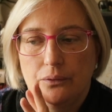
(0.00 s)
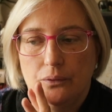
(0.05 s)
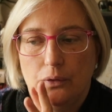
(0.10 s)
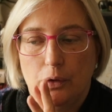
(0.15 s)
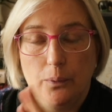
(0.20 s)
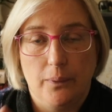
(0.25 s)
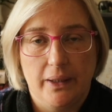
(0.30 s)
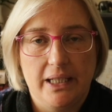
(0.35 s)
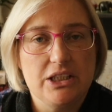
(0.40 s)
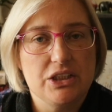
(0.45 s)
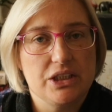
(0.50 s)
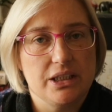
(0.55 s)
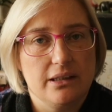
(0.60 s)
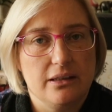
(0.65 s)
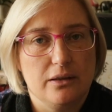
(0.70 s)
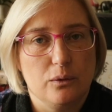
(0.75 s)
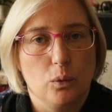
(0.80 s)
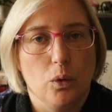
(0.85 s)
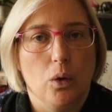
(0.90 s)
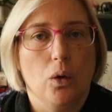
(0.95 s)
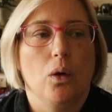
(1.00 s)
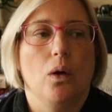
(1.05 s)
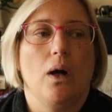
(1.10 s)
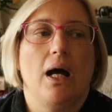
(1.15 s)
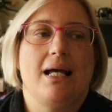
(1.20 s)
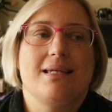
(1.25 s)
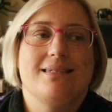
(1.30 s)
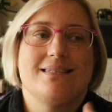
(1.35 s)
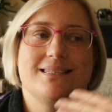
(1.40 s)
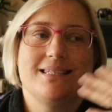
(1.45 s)
who were injured in the war
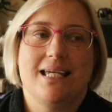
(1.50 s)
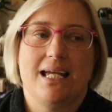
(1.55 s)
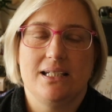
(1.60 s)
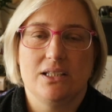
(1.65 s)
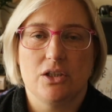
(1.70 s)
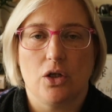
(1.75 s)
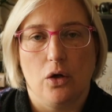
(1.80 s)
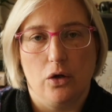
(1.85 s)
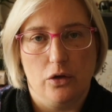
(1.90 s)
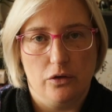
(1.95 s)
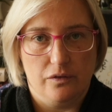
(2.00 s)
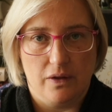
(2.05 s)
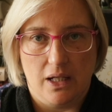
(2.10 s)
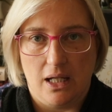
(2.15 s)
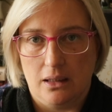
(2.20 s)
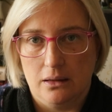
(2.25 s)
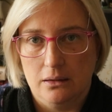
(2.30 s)
are sent over